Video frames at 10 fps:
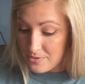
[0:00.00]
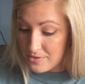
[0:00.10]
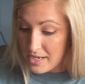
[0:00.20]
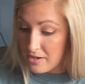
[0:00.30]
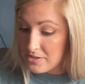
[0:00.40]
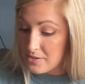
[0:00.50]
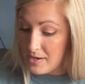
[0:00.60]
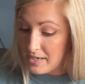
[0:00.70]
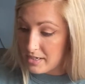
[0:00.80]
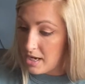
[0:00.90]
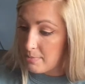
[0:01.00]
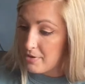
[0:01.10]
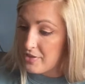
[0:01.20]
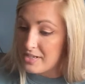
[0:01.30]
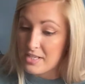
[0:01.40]
But they also had a couple
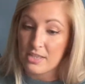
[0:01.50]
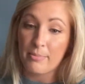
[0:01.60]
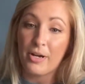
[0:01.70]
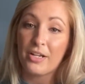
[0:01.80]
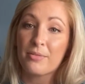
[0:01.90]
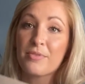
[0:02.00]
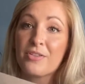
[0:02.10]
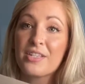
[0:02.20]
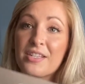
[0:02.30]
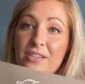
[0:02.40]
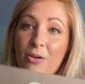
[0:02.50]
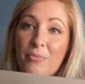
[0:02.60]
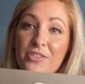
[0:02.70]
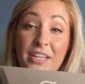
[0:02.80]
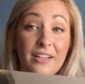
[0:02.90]
things at the bottom. So this is
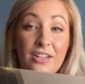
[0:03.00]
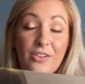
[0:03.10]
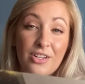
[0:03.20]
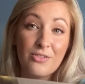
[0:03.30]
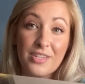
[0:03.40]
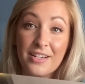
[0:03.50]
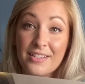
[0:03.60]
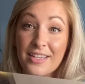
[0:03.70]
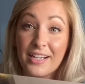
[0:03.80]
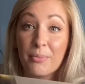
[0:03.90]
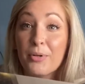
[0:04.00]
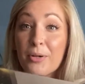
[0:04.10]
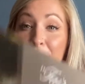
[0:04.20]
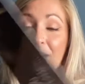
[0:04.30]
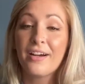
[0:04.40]
almost like you can use it as like a
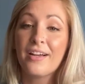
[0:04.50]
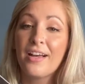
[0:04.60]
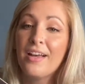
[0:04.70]
bookmark.